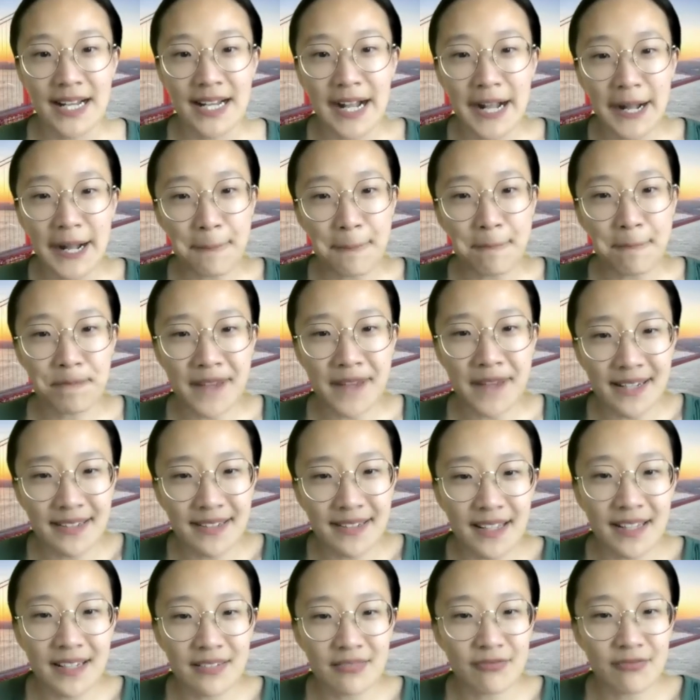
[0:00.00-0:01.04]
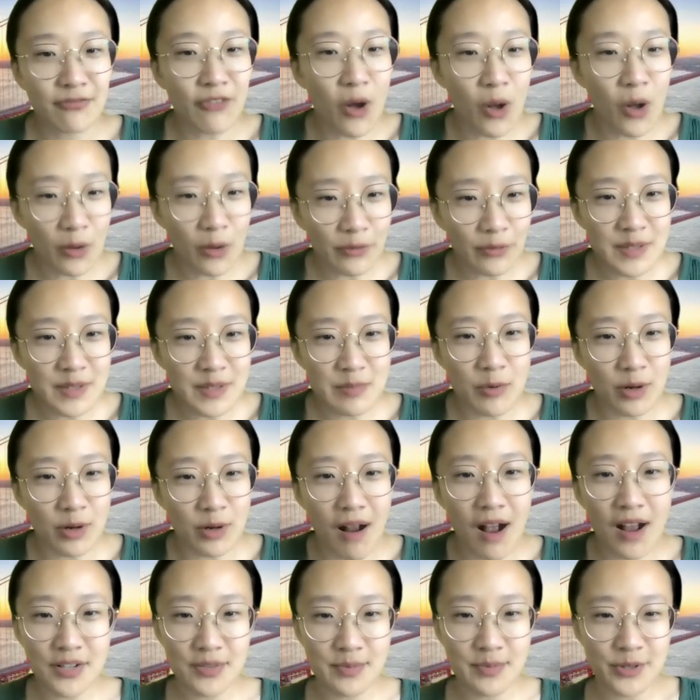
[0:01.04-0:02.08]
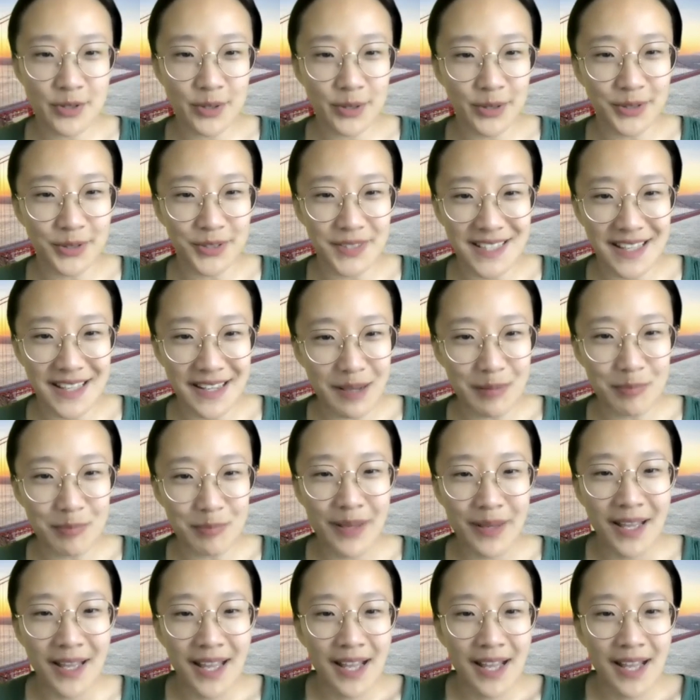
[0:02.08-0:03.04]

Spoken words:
that involves a more entrepreneurial setup,